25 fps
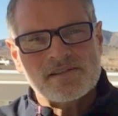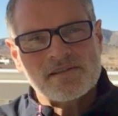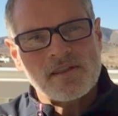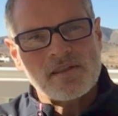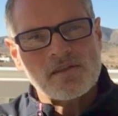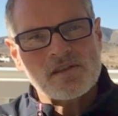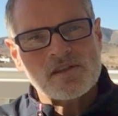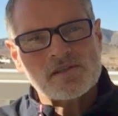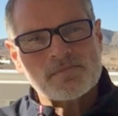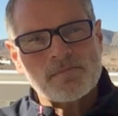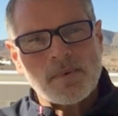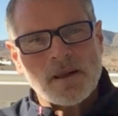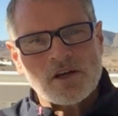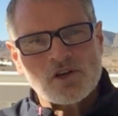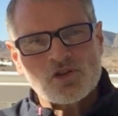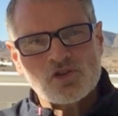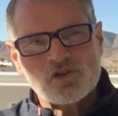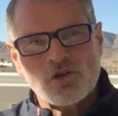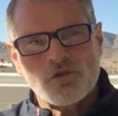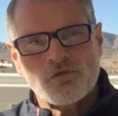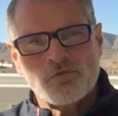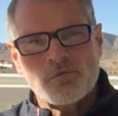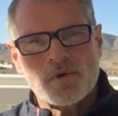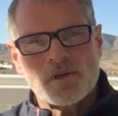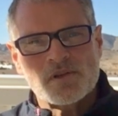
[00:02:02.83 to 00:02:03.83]
that the Spanish
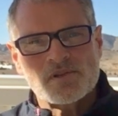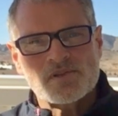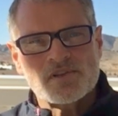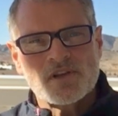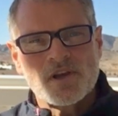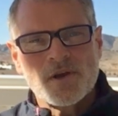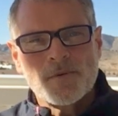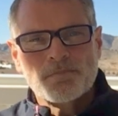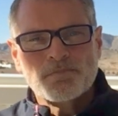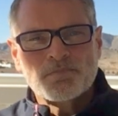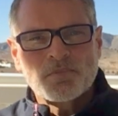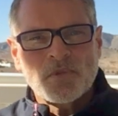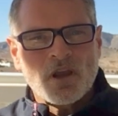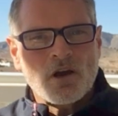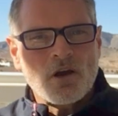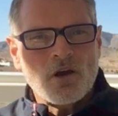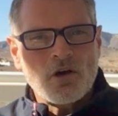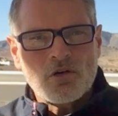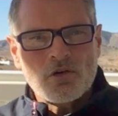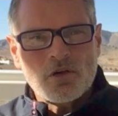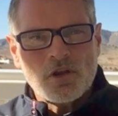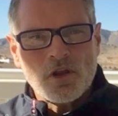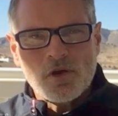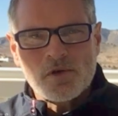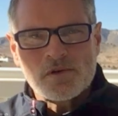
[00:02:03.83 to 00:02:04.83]
government
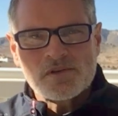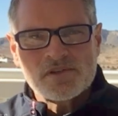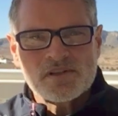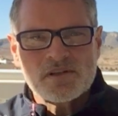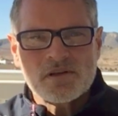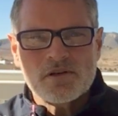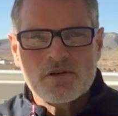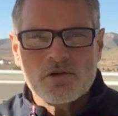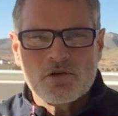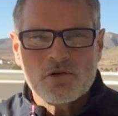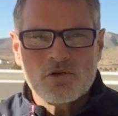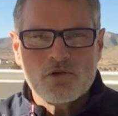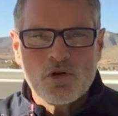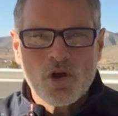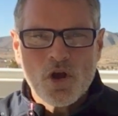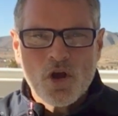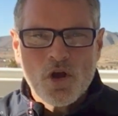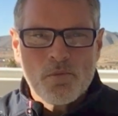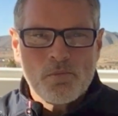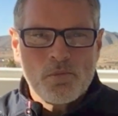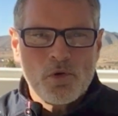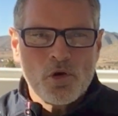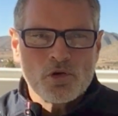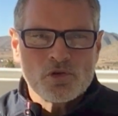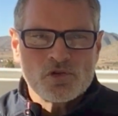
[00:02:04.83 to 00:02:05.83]
aren't going to
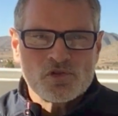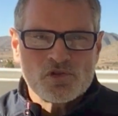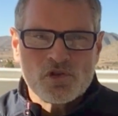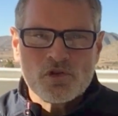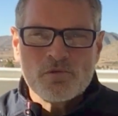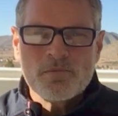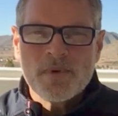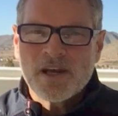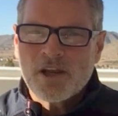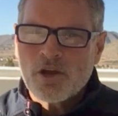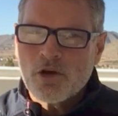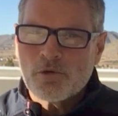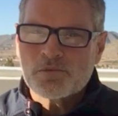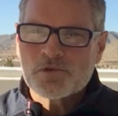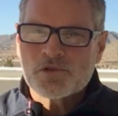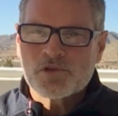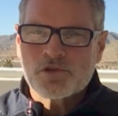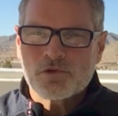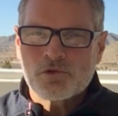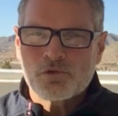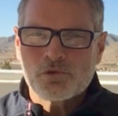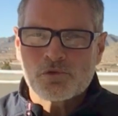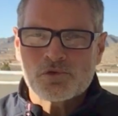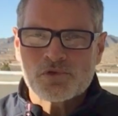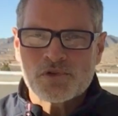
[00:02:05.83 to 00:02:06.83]
put too many
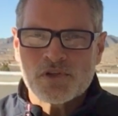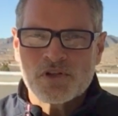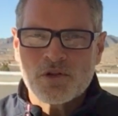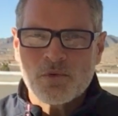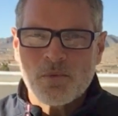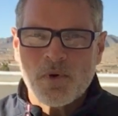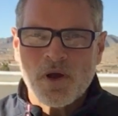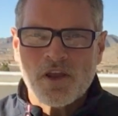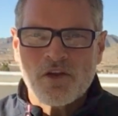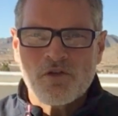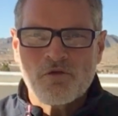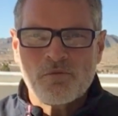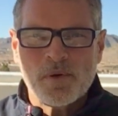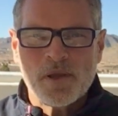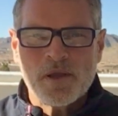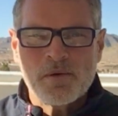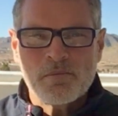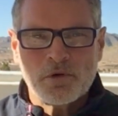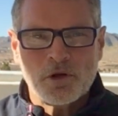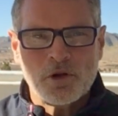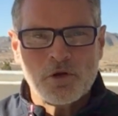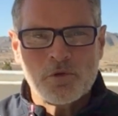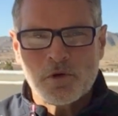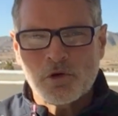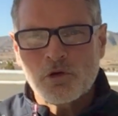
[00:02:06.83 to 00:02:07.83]
obstacles in the way of
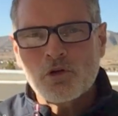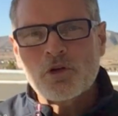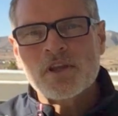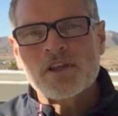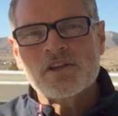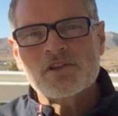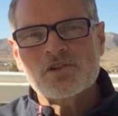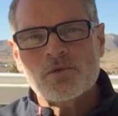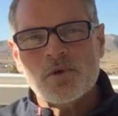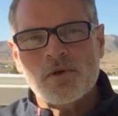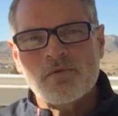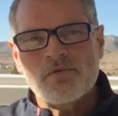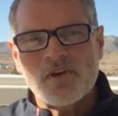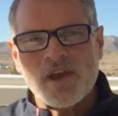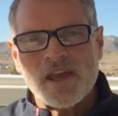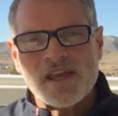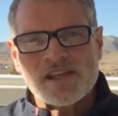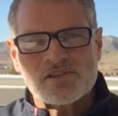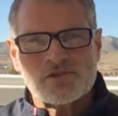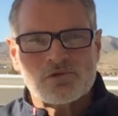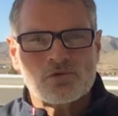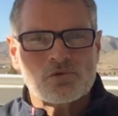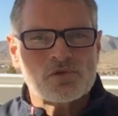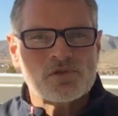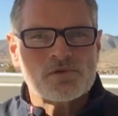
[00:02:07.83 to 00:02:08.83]
people who are looking to
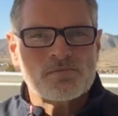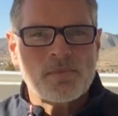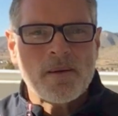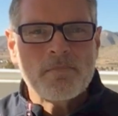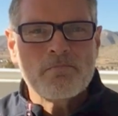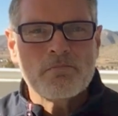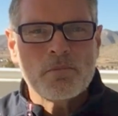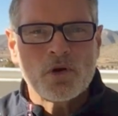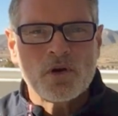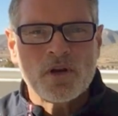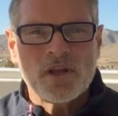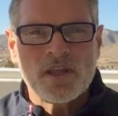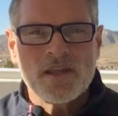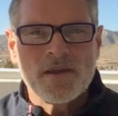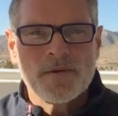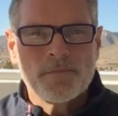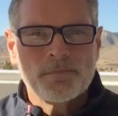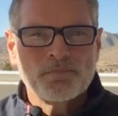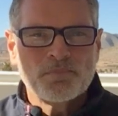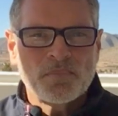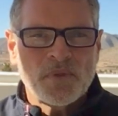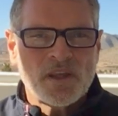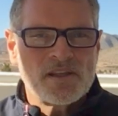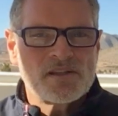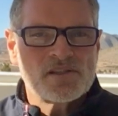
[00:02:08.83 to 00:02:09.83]
invest or spend money
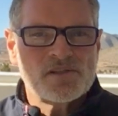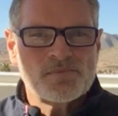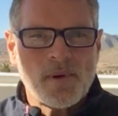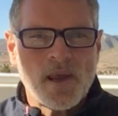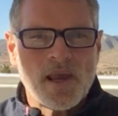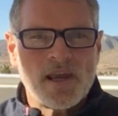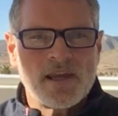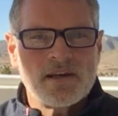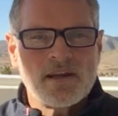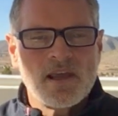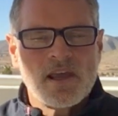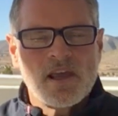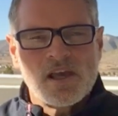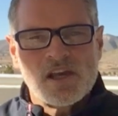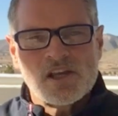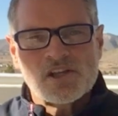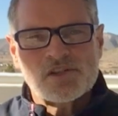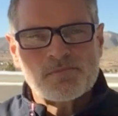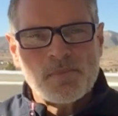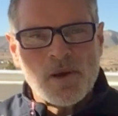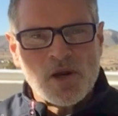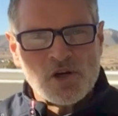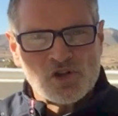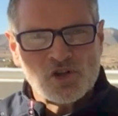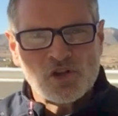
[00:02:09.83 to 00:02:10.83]
in Spain,
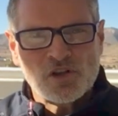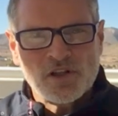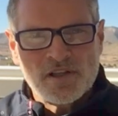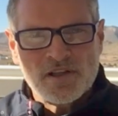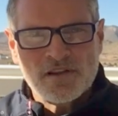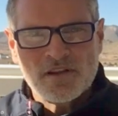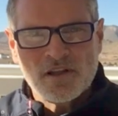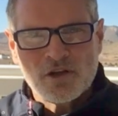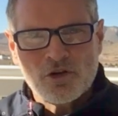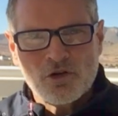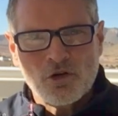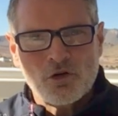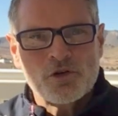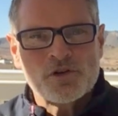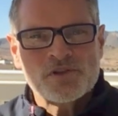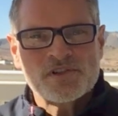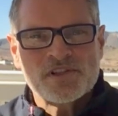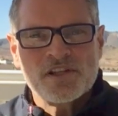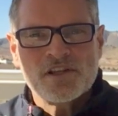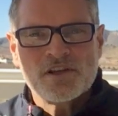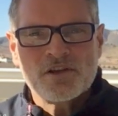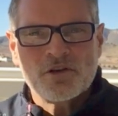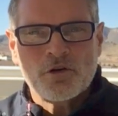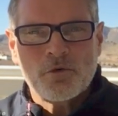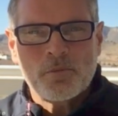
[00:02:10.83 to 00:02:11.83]
especially in the current
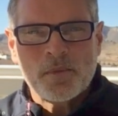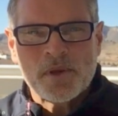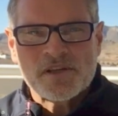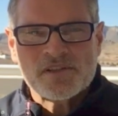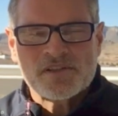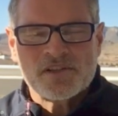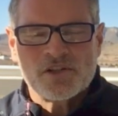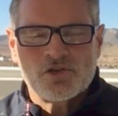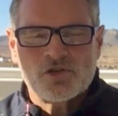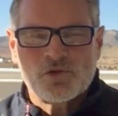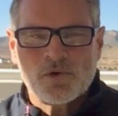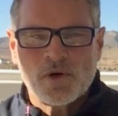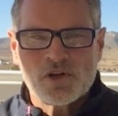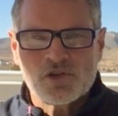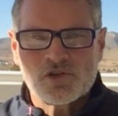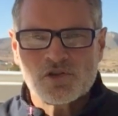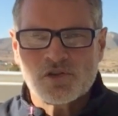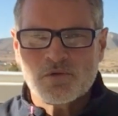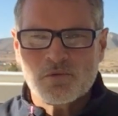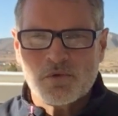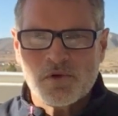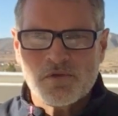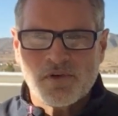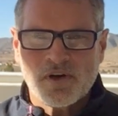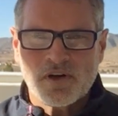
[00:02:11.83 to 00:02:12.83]
economic situation
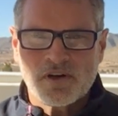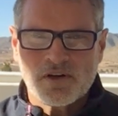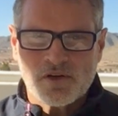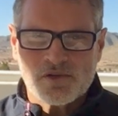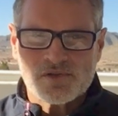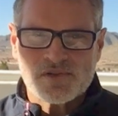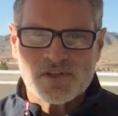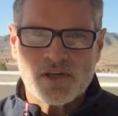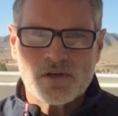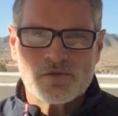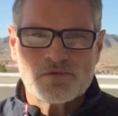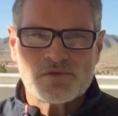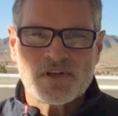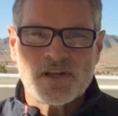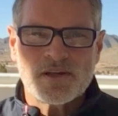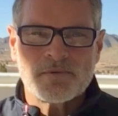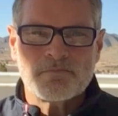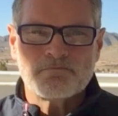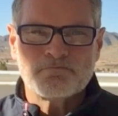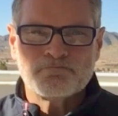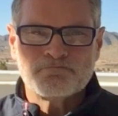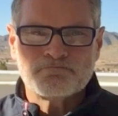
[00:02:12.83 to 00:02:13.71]
that we find ourselves in.